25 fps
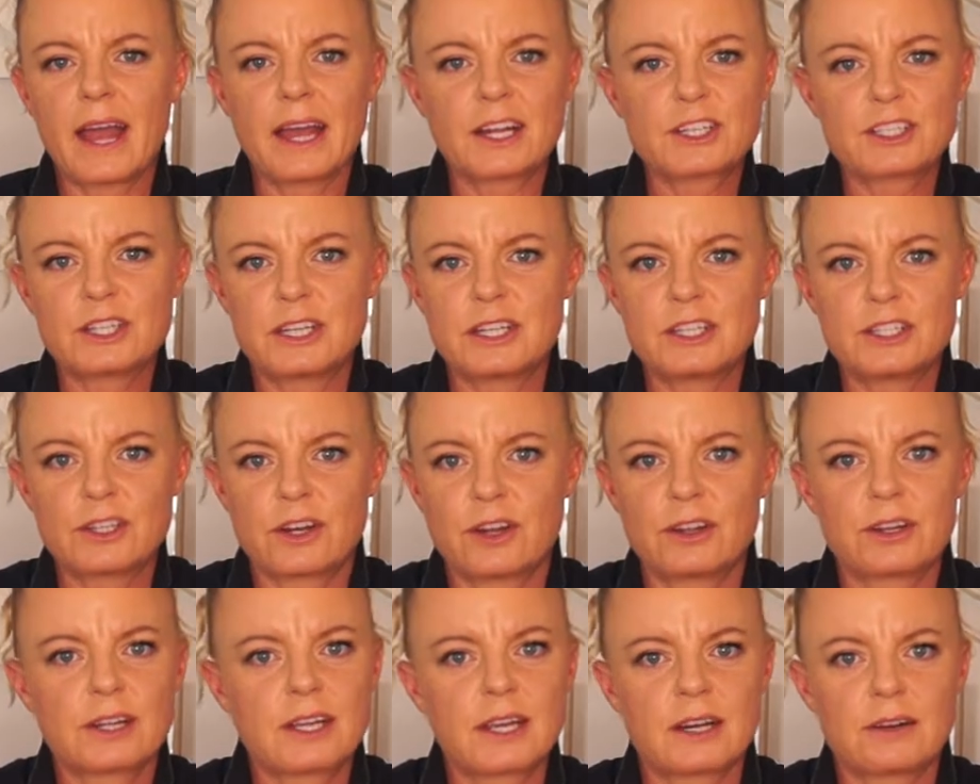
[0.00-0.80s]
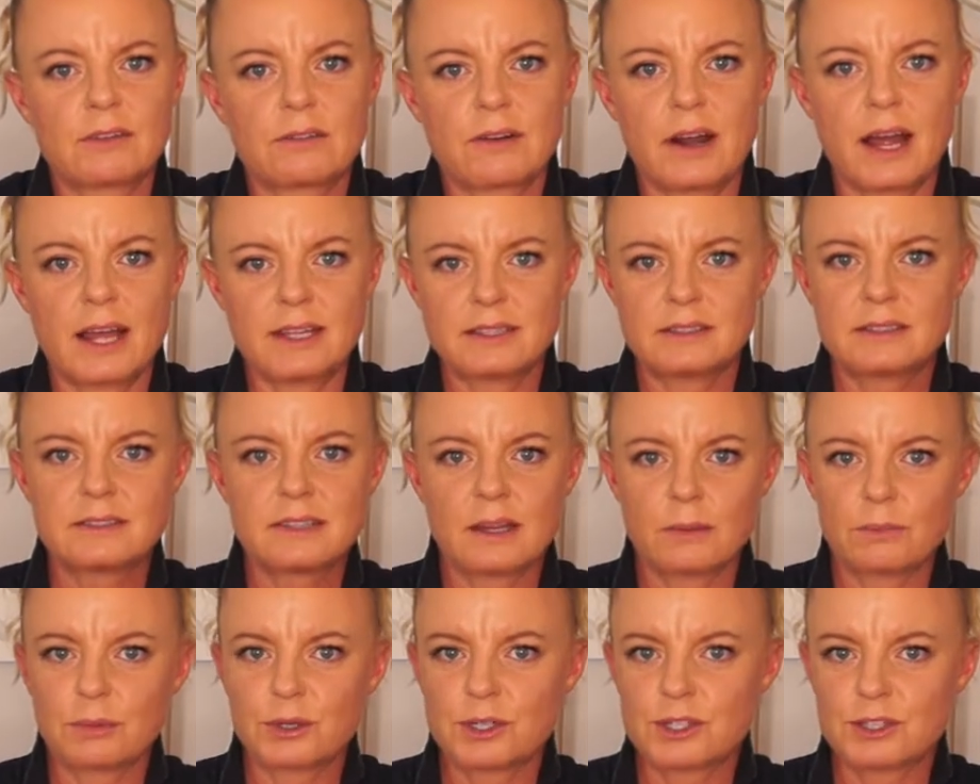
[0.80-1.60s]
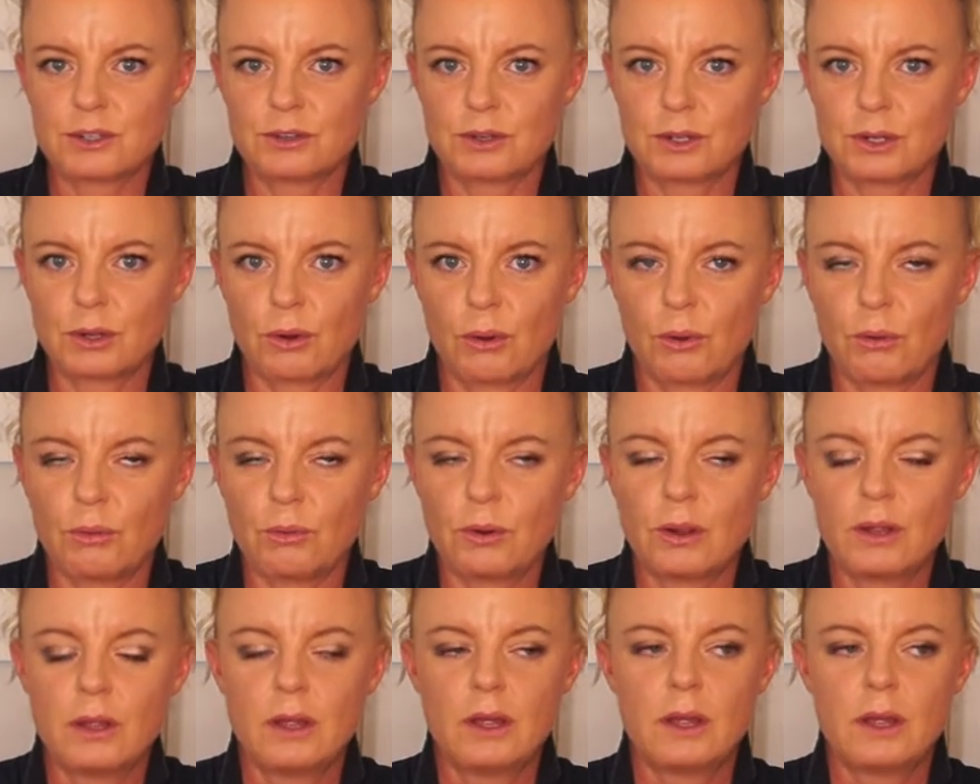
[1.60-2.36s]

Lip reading: actually don't get a raised temperature at all.